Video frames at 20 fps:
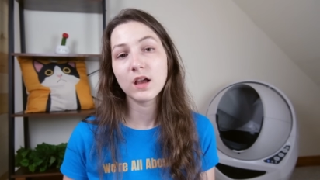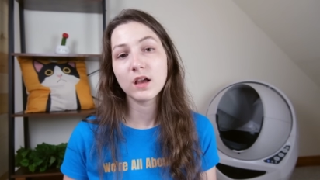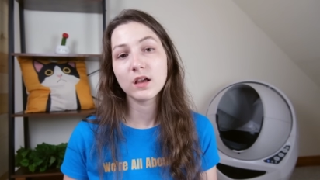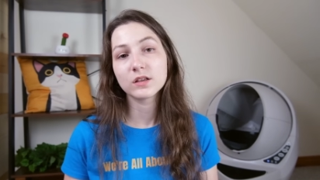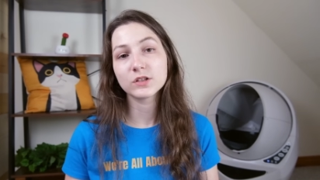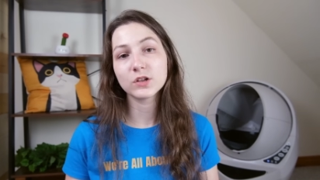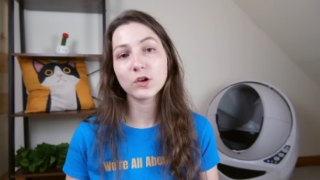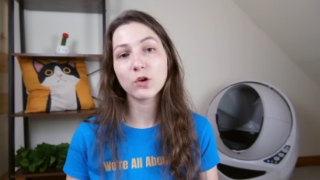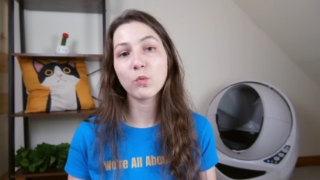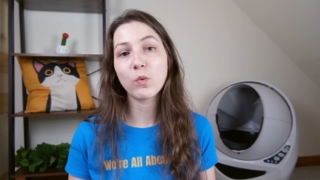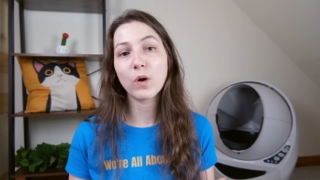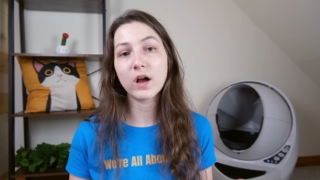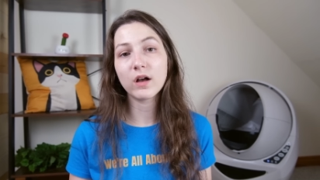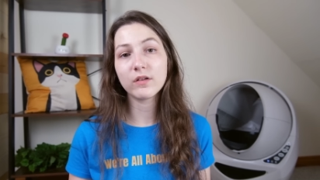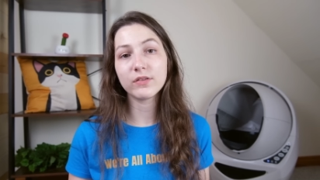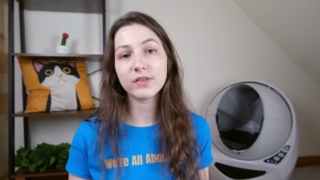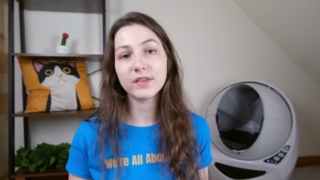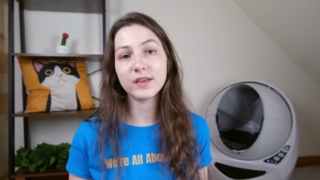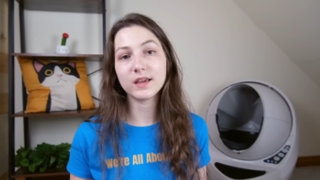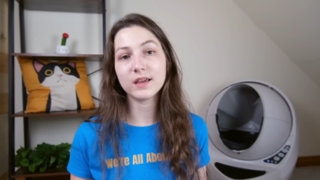So
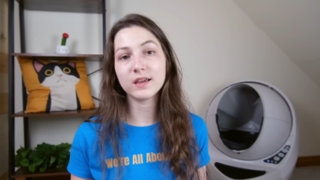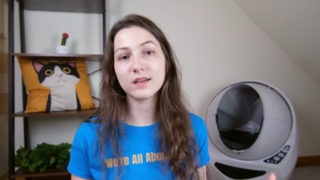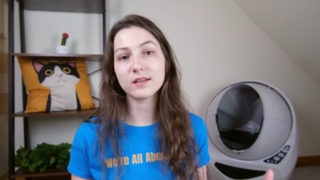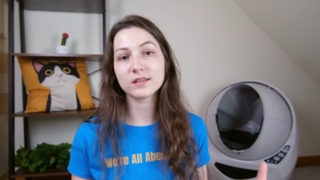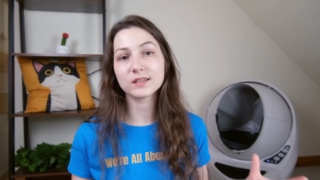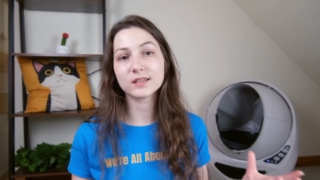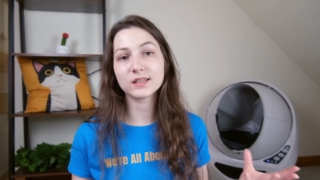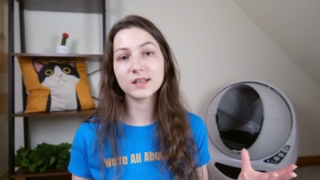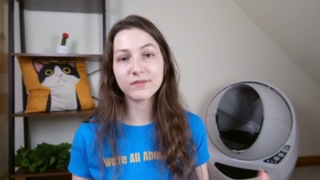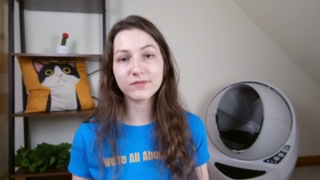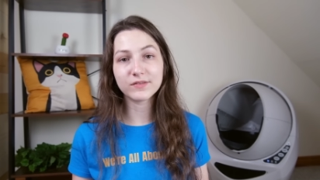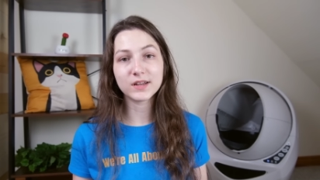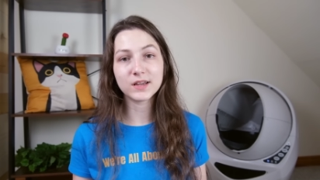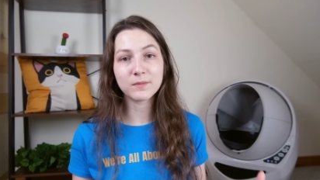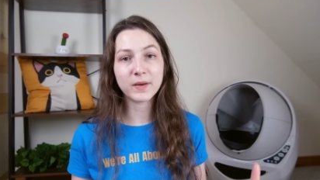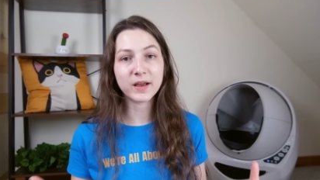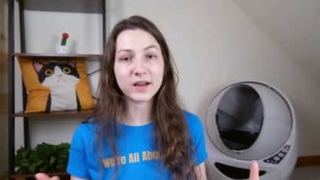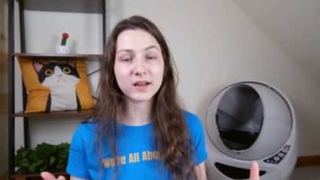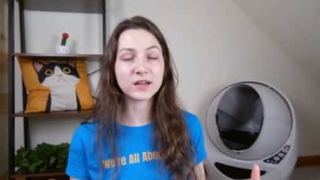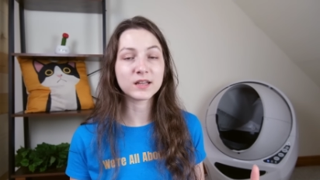while the sifting
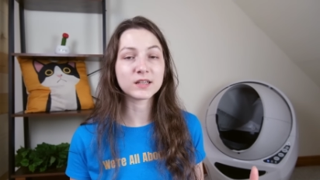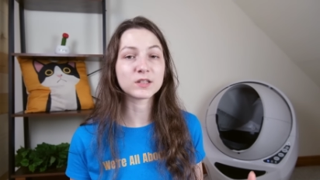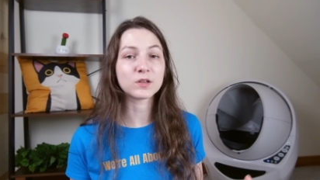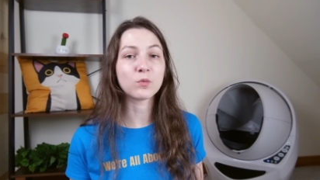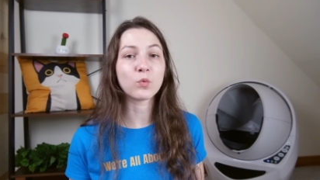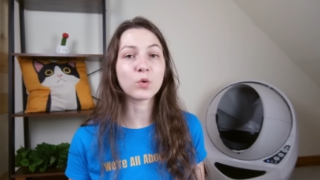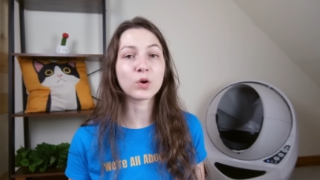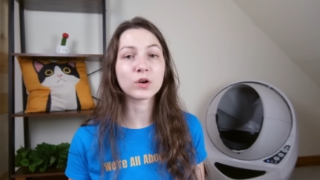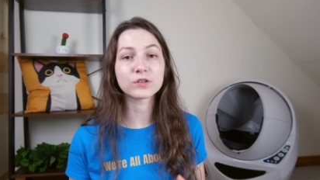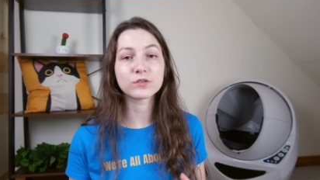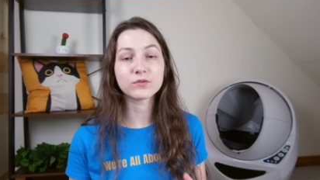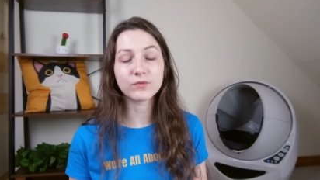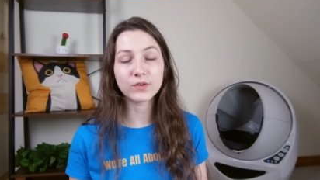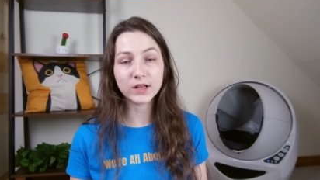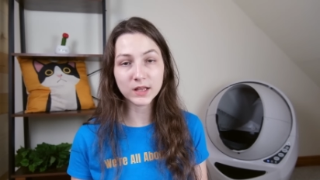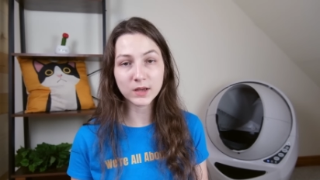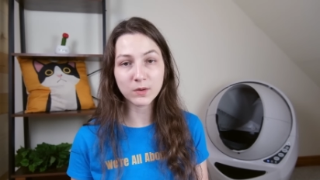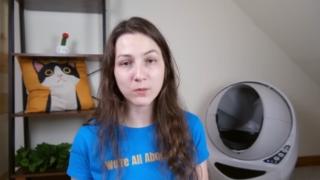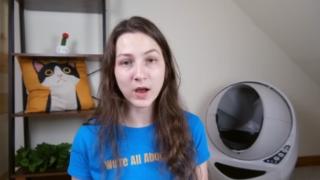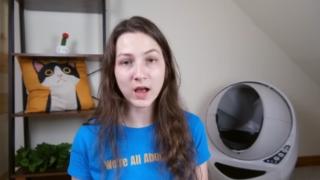mechanism works
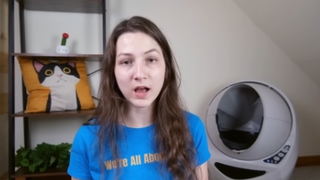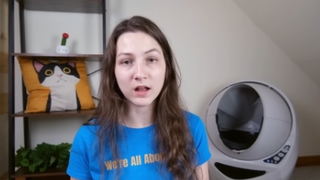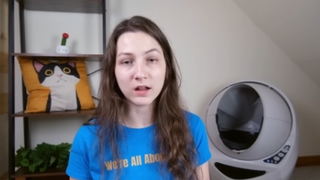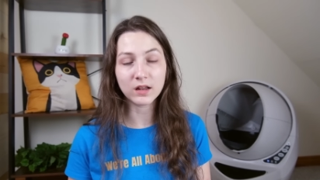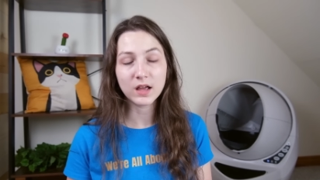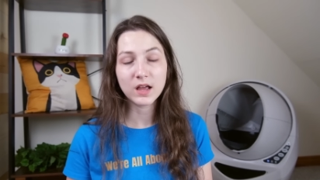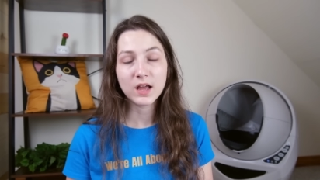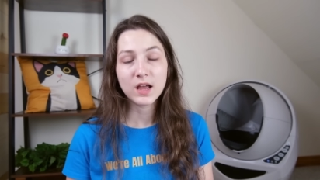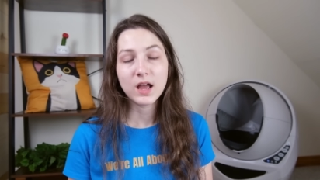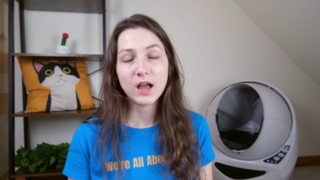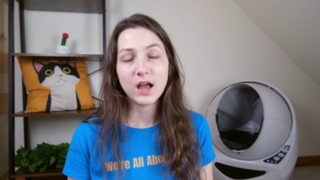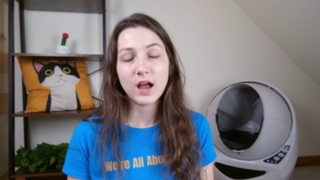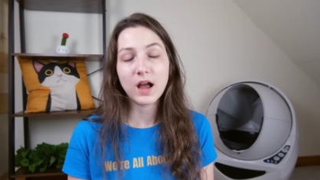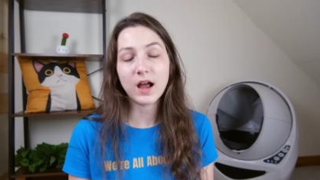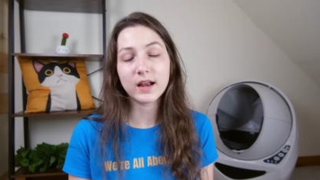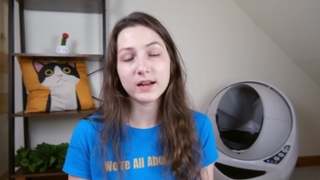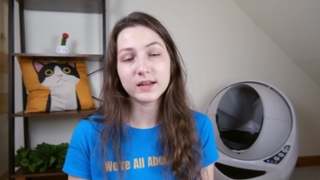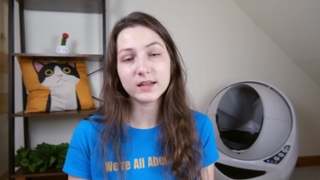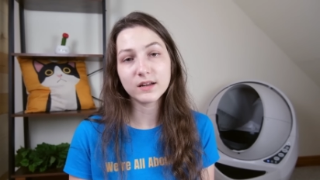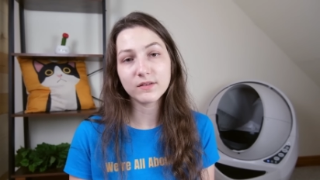really well,
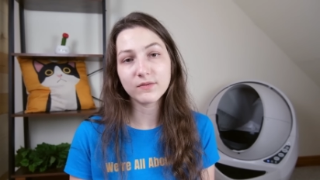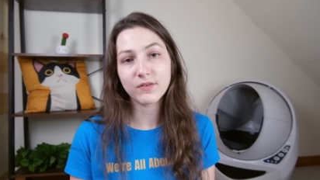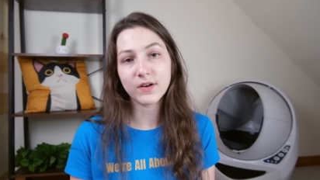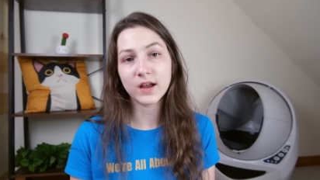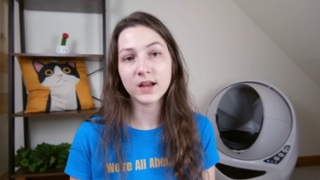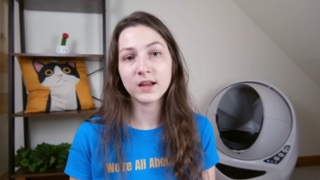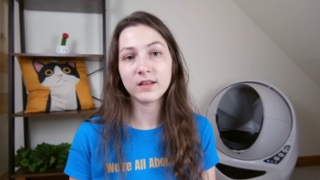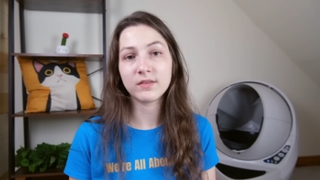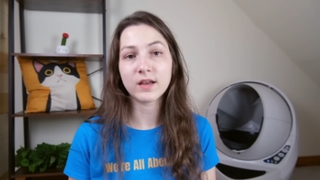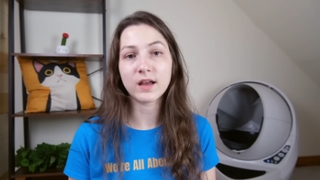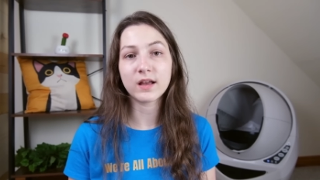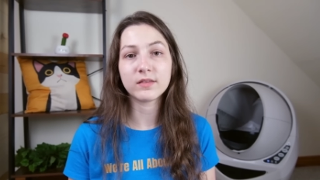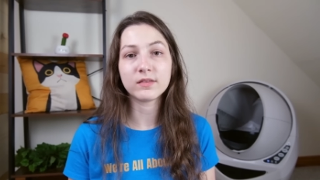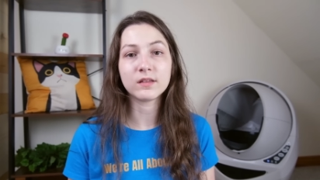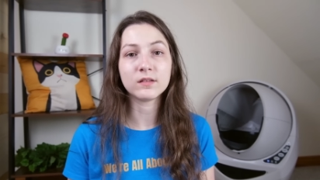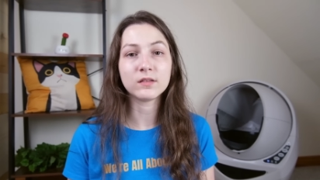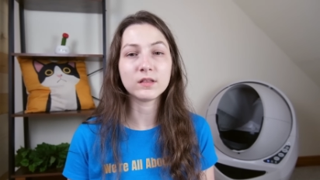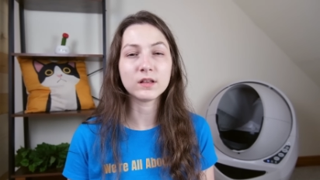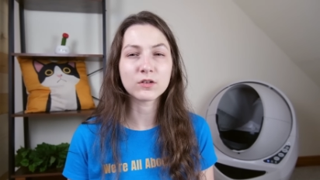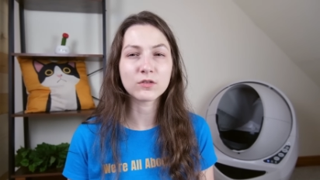I did find that
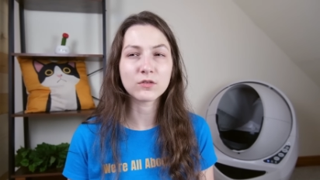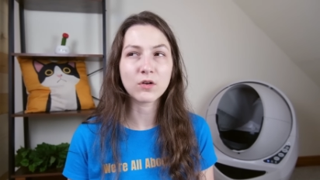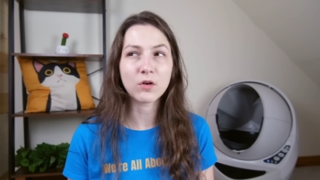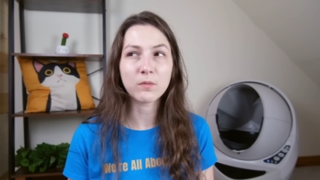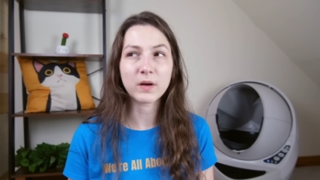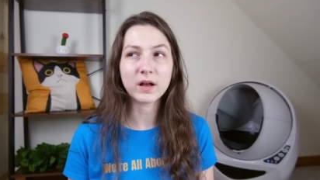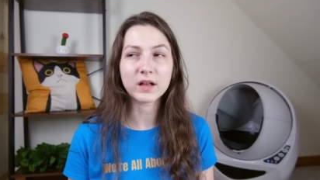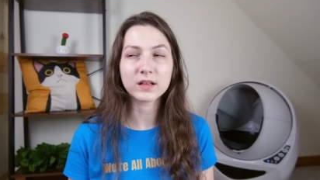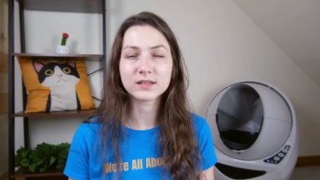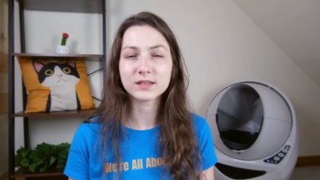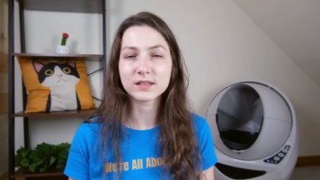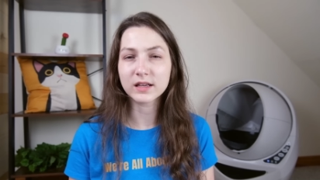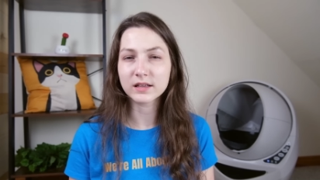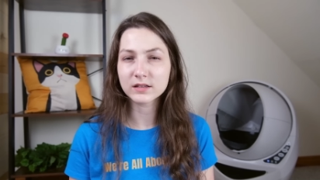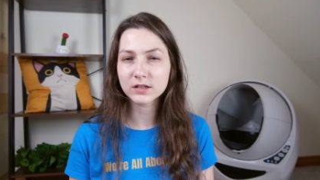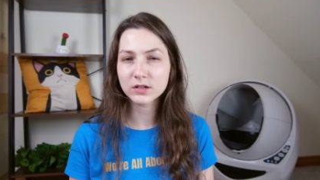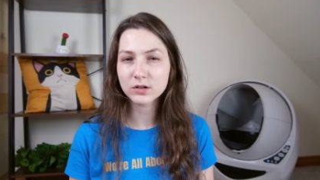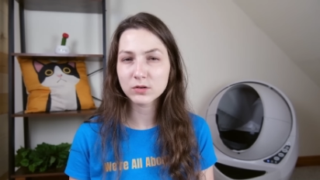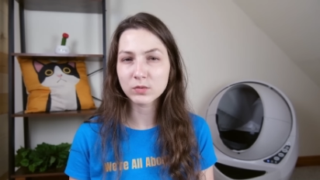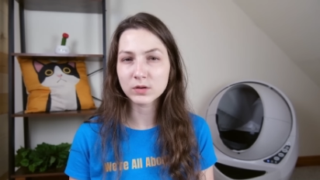the Litter Robot
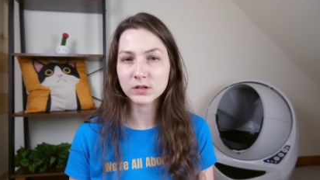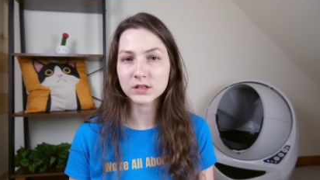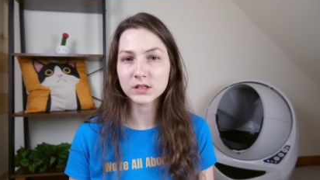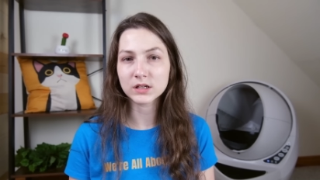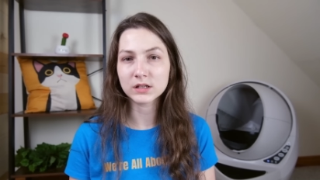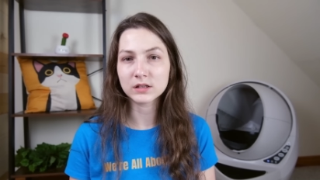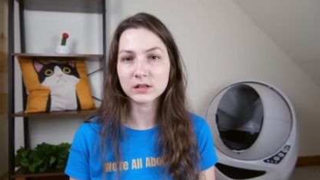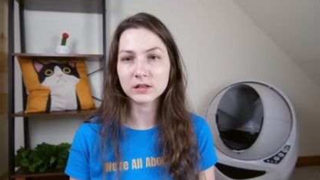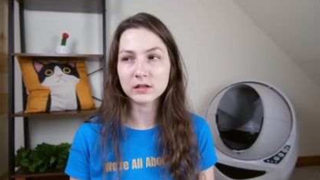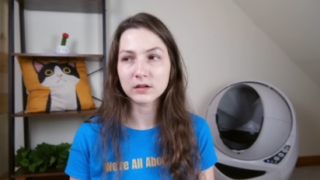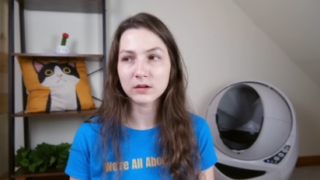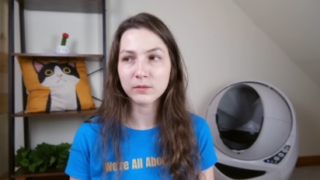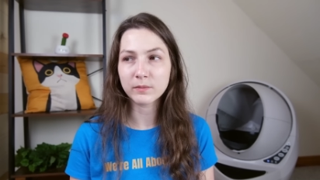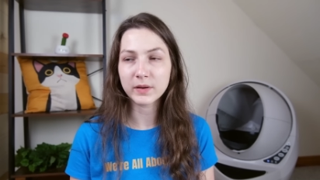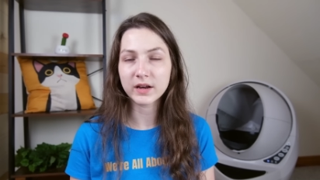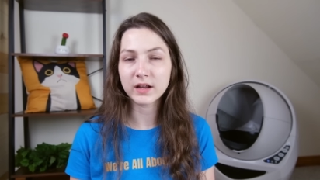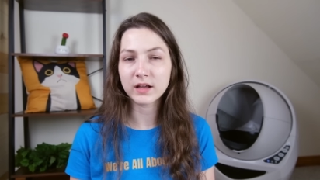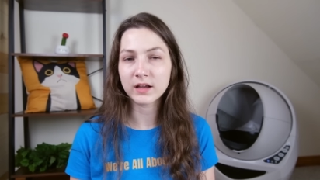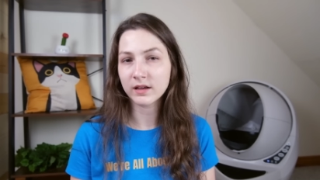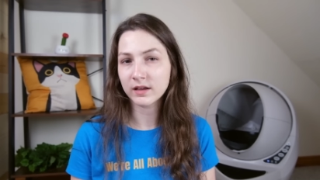sensor was a little
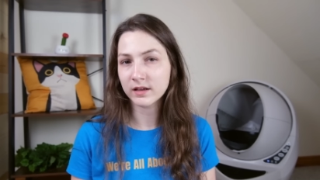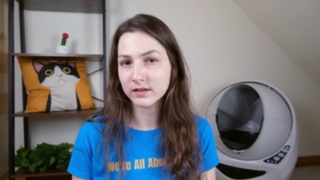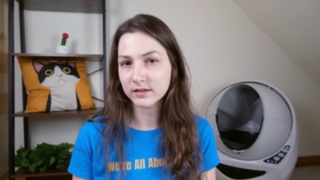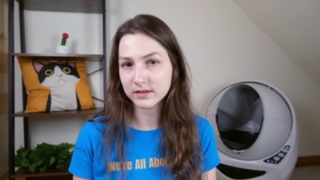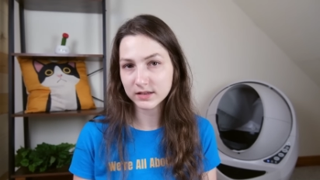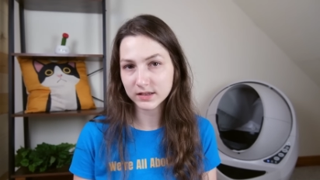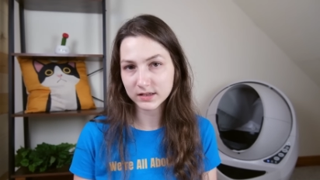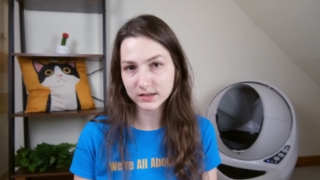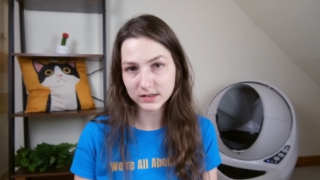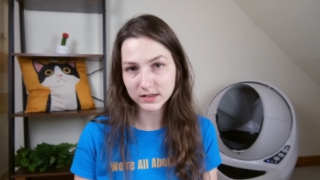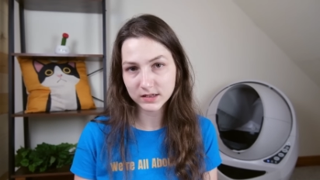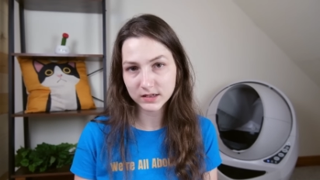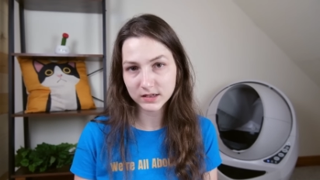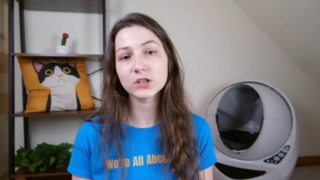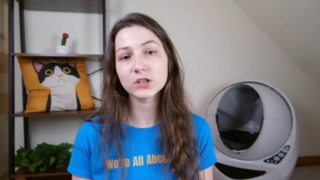bit inconsistent.